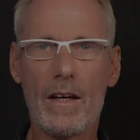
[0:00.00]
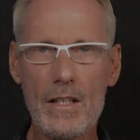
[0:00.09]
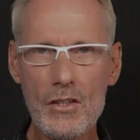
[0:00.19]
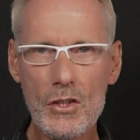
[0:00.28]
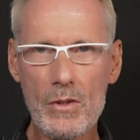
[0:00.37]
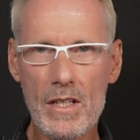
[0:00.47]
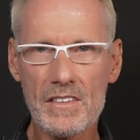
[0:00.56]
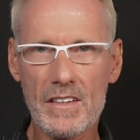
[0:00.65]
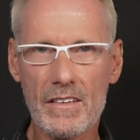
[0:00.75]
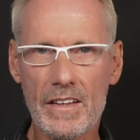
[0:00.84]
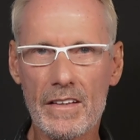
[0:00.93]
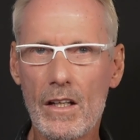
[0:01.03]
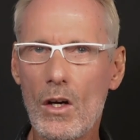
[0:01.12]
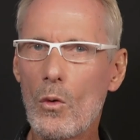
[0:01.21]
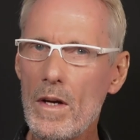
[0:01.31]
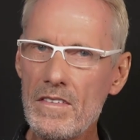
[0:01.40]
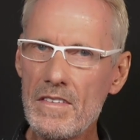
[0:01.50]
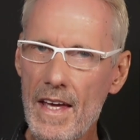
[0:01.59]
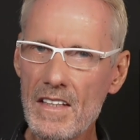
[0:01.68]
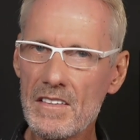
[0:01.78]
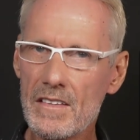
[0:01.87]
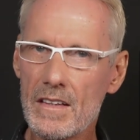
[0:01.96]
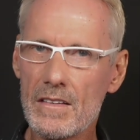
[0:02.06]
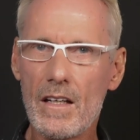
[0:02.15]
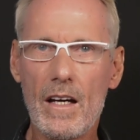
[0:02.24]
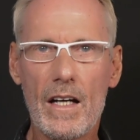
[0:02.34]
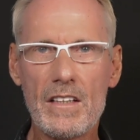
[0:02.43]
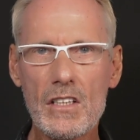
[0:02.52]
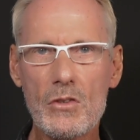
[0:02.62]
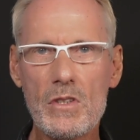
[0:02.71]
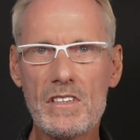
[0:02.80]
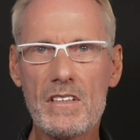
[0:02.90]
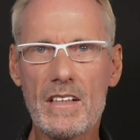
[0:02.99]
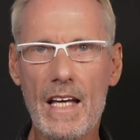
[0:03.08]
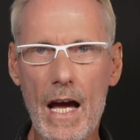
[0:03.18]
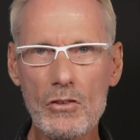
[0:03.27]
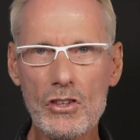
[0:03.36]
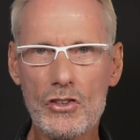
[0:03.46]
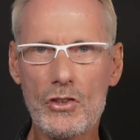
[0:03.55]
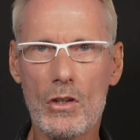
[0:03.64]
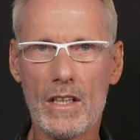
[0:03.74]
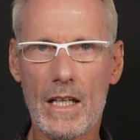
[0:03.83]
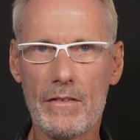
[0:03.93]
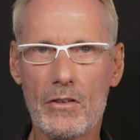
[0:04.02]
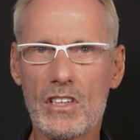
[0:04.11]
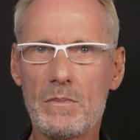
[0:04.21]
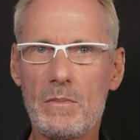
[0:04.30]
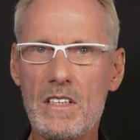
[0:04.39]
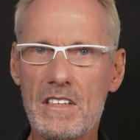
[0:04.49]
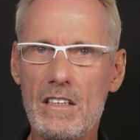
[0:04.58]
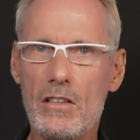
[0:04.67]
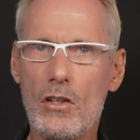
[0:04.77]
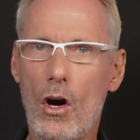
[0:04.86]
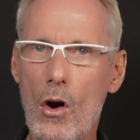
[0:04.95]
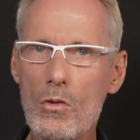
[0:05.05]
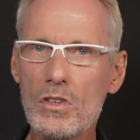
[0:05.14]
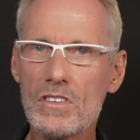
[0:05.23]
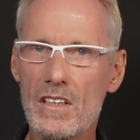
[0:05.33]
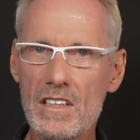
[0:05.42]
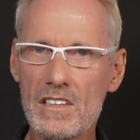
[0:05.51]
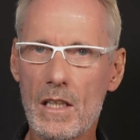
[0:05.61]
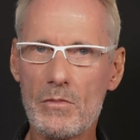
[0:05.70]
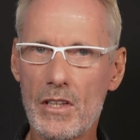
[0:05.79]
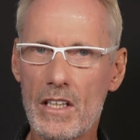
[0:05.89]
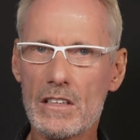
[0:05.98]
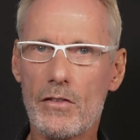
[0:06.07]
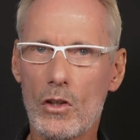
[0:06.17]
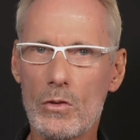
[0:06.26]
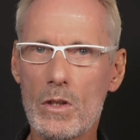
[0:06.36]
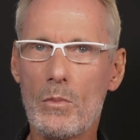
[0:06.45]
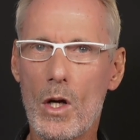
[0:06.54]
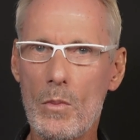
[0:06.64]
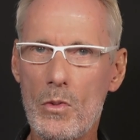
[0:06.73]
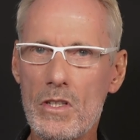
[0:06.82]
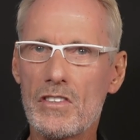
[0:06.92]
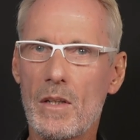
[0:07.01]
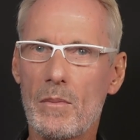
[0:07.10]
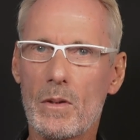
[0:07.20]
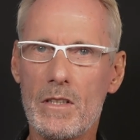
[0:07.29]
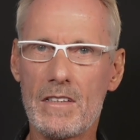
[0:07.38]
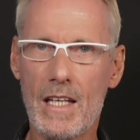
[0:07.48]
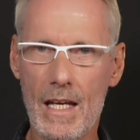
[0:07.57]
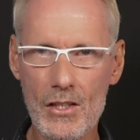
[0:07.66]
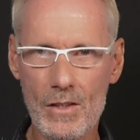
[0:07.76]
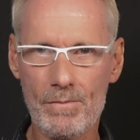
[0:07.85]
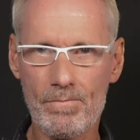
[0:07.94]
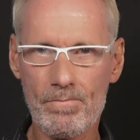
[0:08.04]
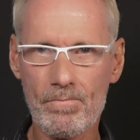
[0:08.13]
Interestingly, when tested, an increase in calcitrol levels has been seen in all study subjects following berberine supplementation.